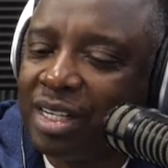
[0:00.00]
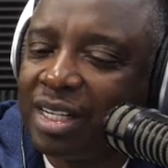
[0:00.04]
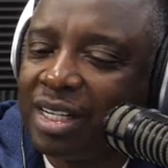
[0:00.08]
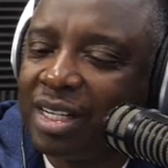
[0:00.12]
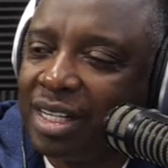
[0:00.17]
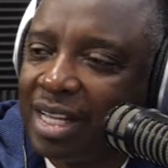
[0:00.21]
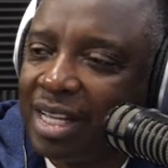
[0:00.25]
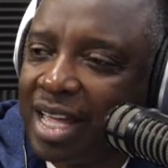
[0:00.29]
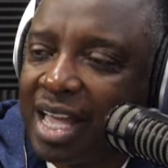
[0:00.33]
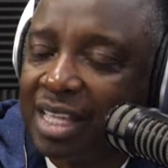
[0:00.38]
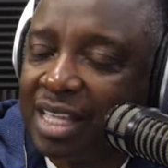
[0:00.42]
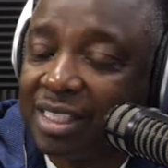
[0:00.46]
in the
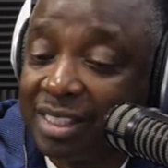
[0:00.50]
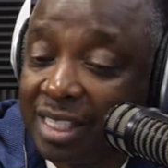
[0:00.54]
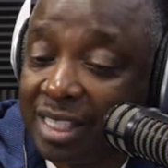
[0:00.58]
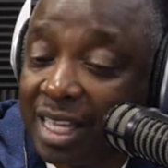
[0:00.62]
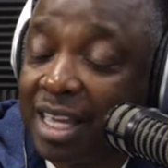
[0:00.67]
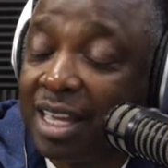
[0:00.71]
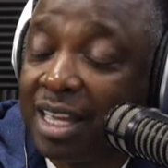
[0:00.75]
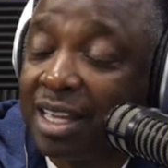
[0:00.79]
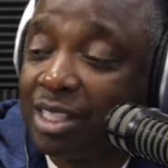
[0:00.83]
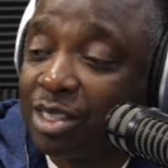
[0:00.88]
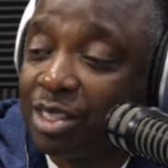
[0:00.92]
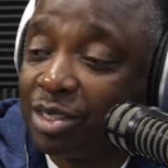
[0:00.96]
last
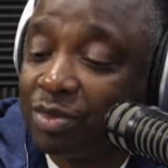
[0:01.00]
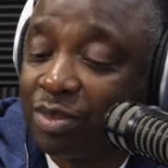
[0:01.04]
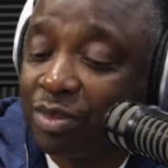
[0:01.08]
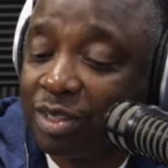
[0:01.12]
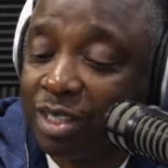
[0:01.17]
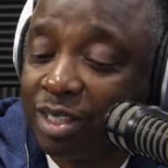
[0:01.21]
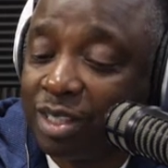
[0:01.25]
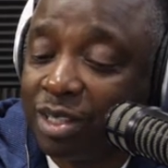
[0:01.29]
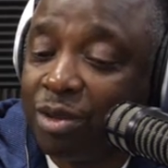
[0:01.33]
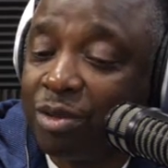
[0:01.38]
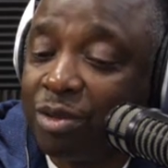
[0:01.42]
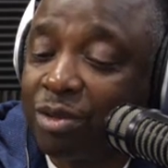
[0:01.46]
days for a
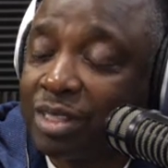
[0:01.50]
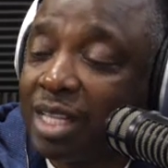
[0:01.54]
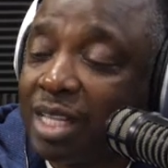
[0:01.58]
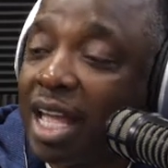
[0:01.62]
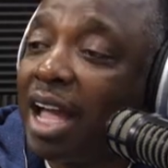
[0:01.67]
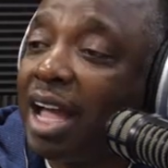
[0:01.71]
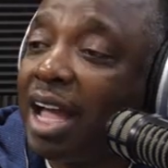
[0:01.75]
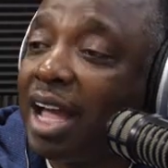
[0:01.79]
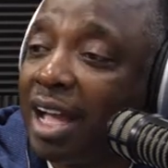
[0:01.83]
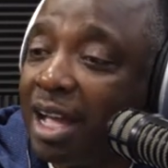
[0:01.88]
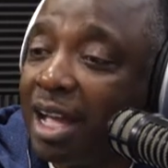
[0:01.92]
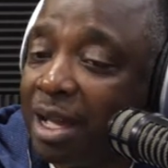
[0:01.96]
long
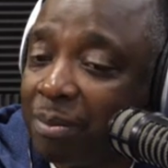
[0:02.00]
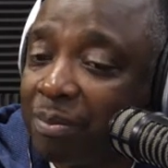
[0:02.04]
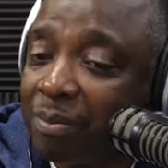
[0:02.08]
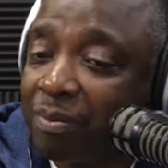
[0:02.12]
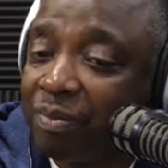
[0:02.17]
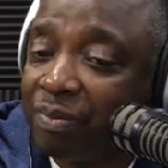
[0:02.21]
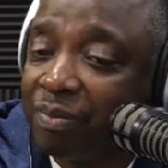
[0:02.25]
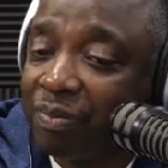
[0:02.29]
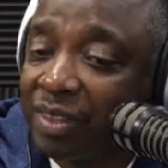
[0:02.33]
time.